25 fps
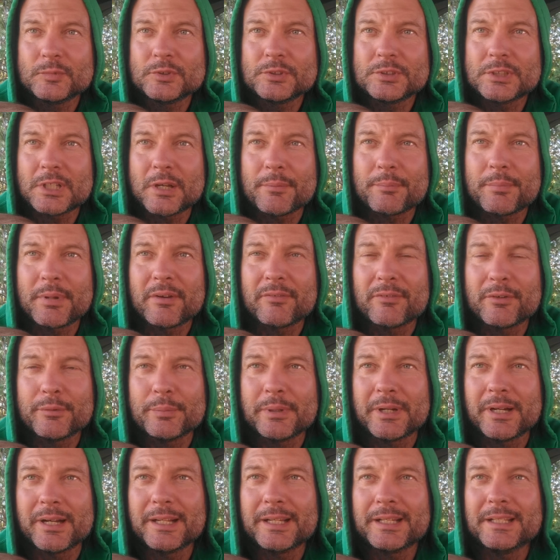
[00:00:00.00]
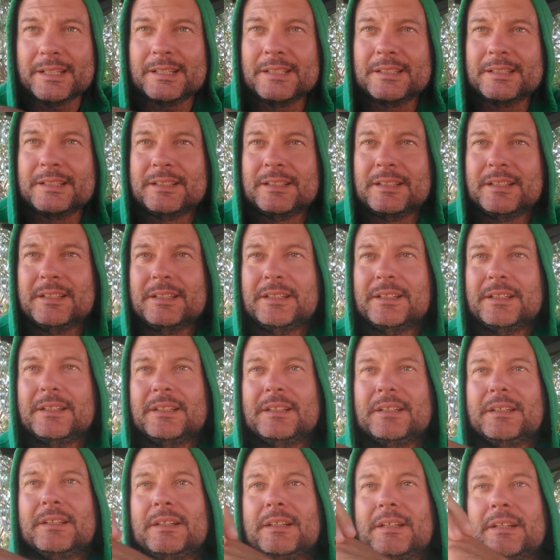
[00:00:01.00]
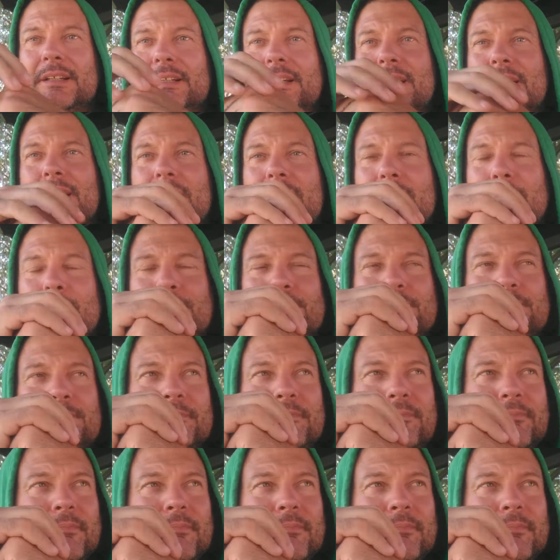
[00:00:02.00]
What's up, everybody? Um,